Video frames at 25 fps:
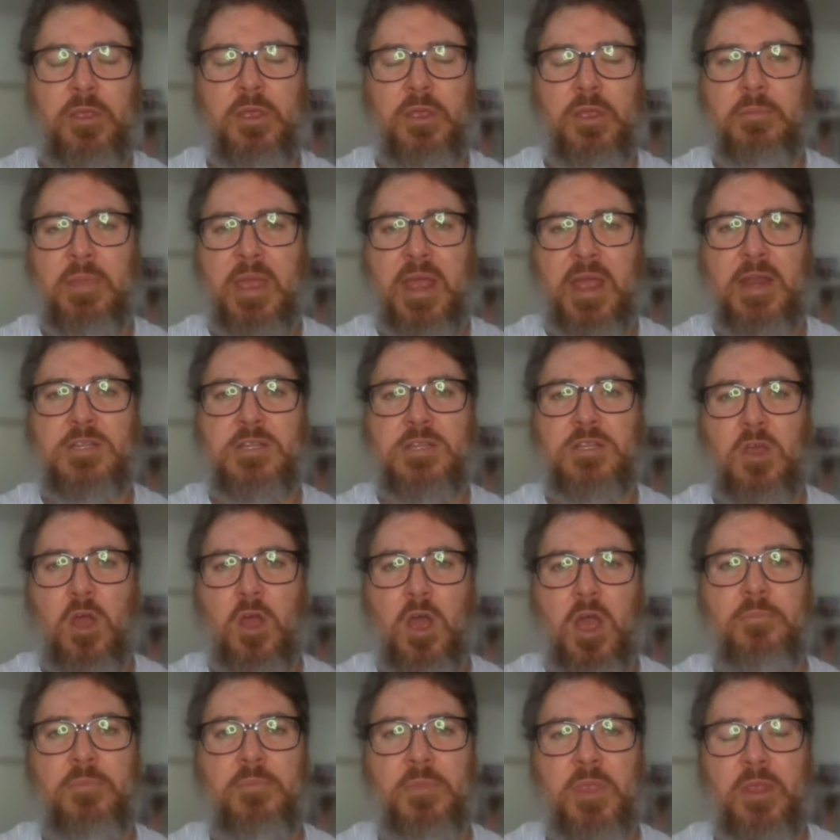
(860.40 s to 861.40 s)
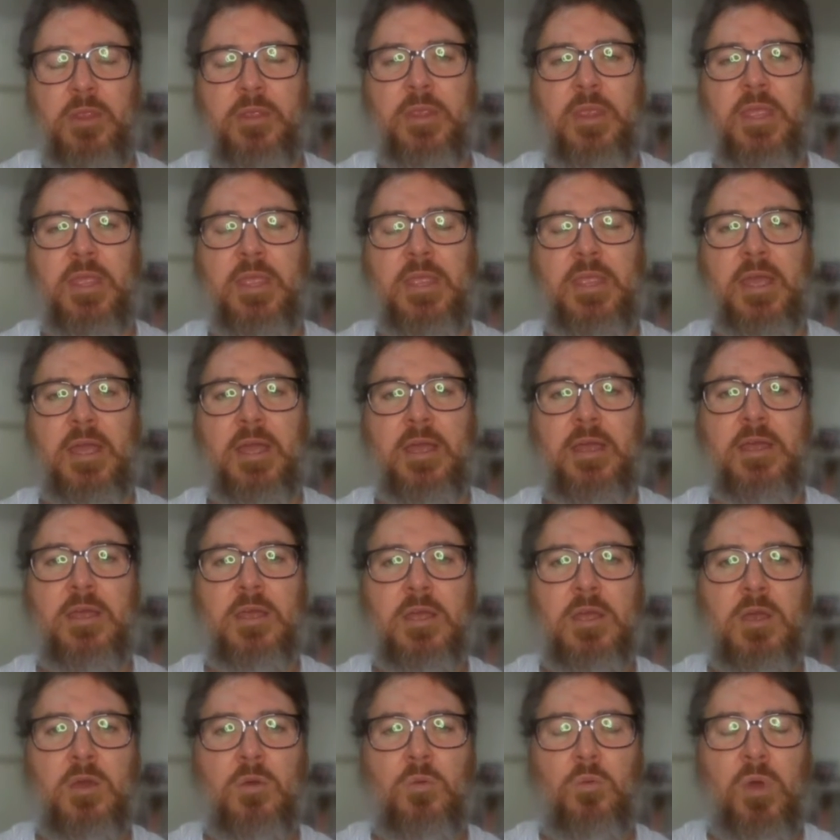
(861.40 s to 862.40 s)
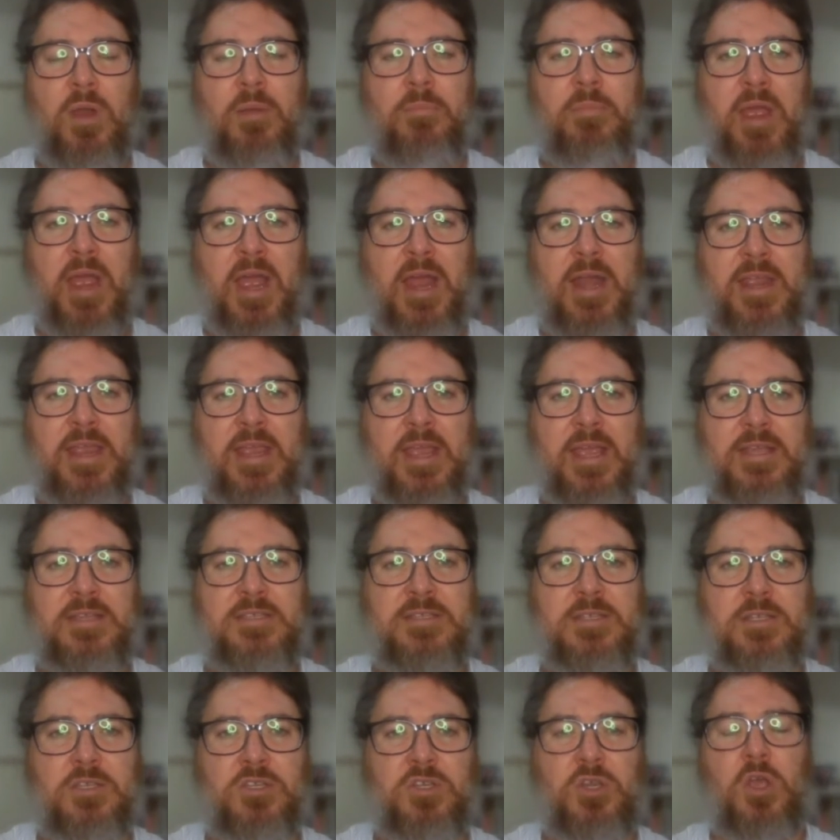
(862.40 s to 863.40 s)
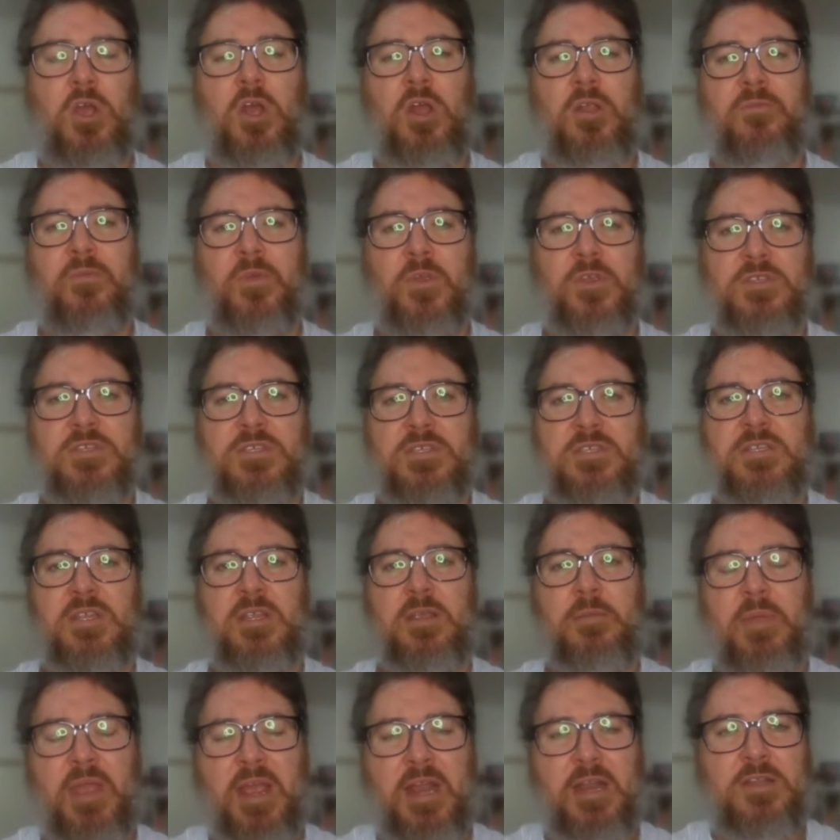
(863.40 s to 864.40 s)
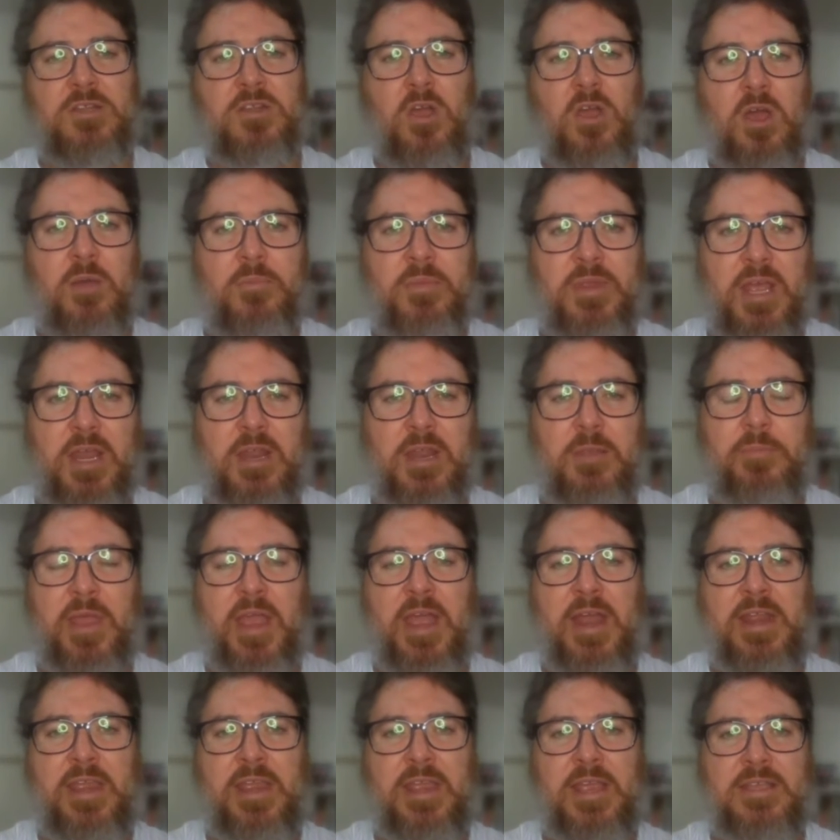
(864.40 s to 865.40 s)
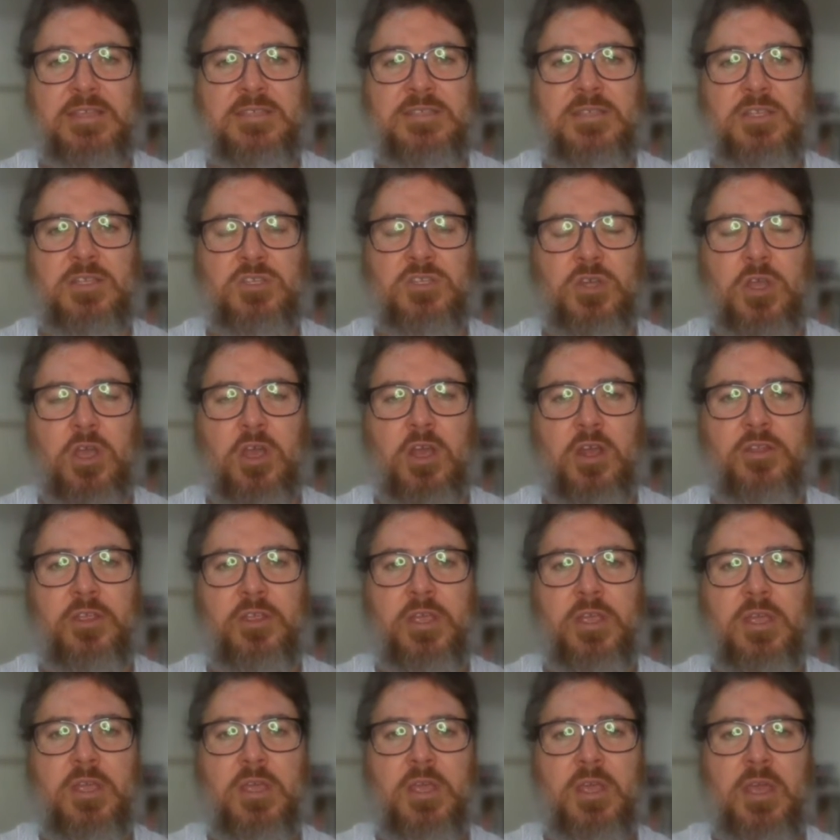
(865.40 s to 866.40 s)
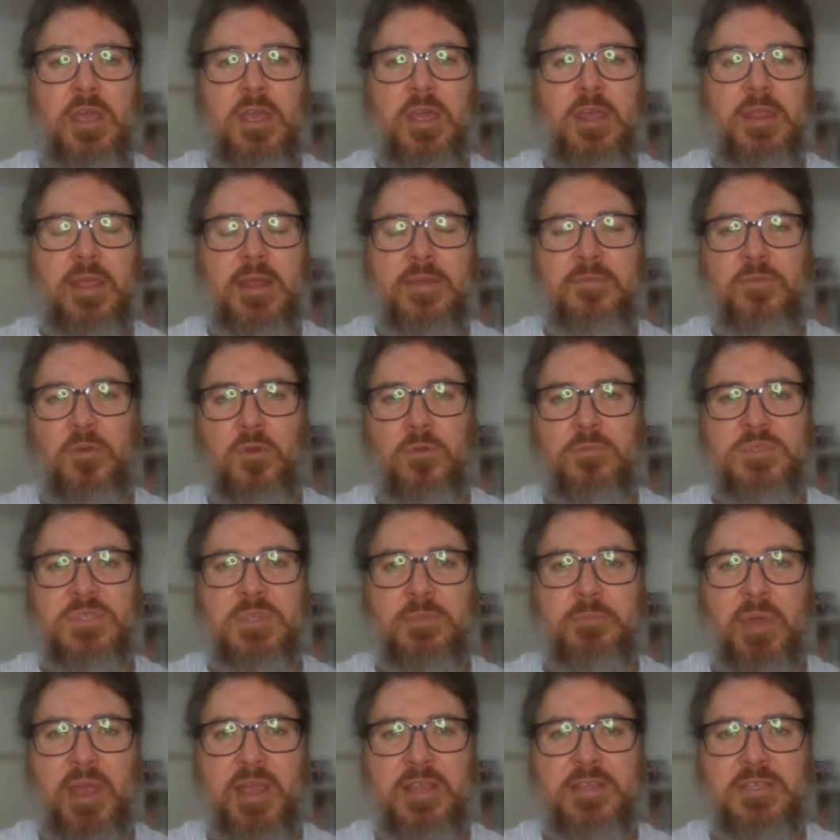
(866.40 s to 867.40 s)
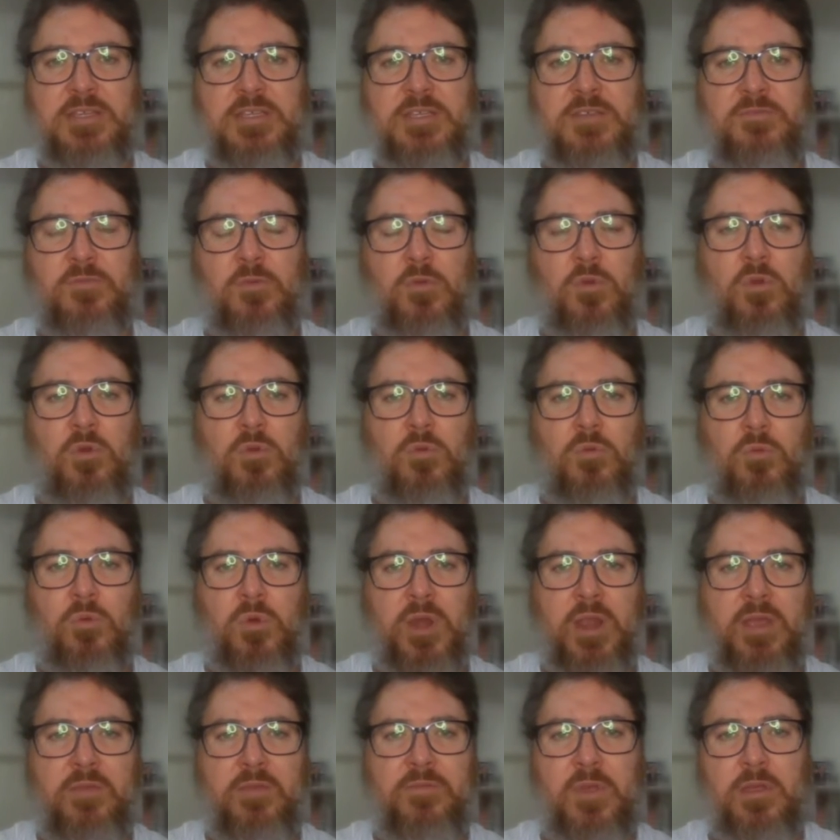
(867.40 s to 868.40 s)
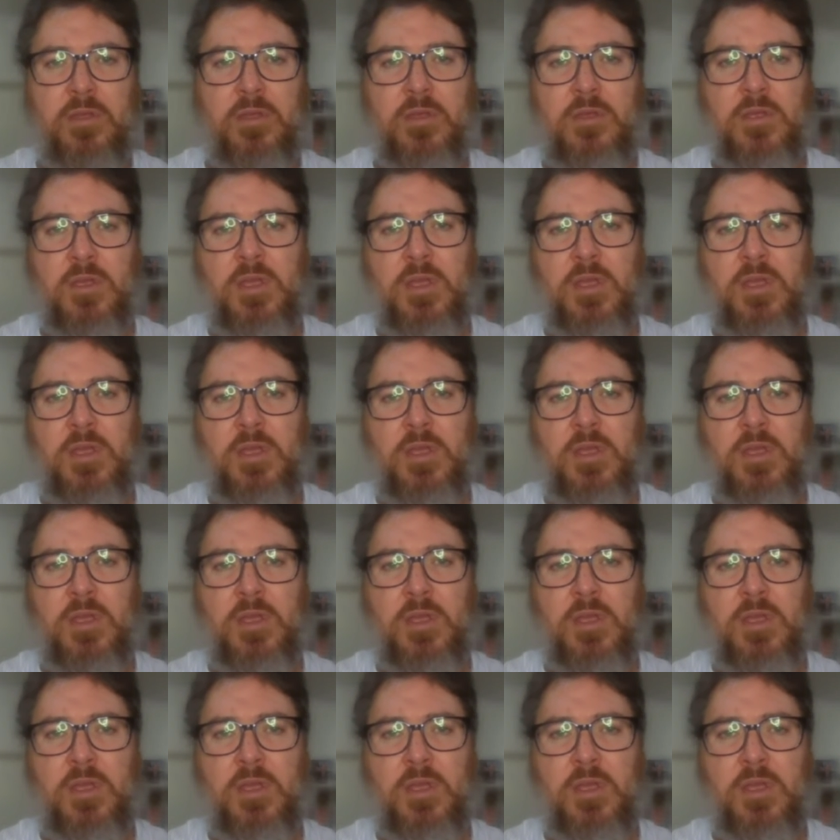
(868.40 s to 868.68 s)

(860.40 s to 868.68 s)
amount of time that the one party has the child versus the amount of time the other party has the child, that forms the basis for whatever